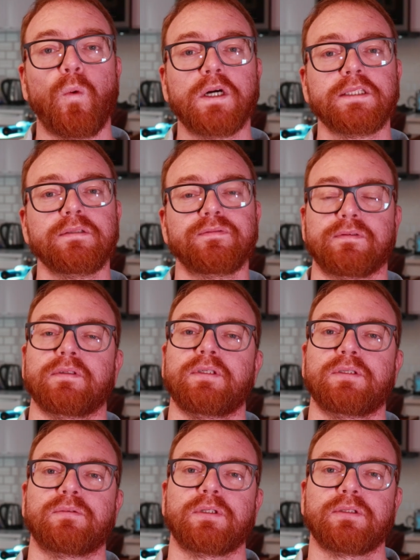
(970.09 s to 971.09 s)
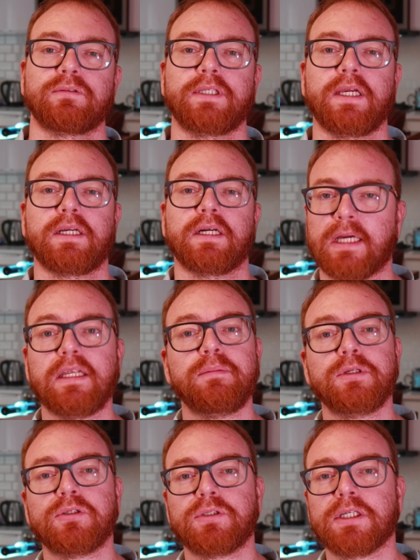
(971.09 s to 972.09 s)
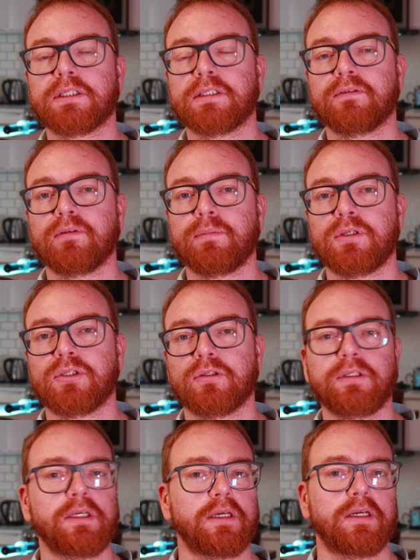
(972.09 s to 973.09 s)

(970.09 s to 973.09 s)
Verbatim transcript: What if you want to take an image you generated from Midjourney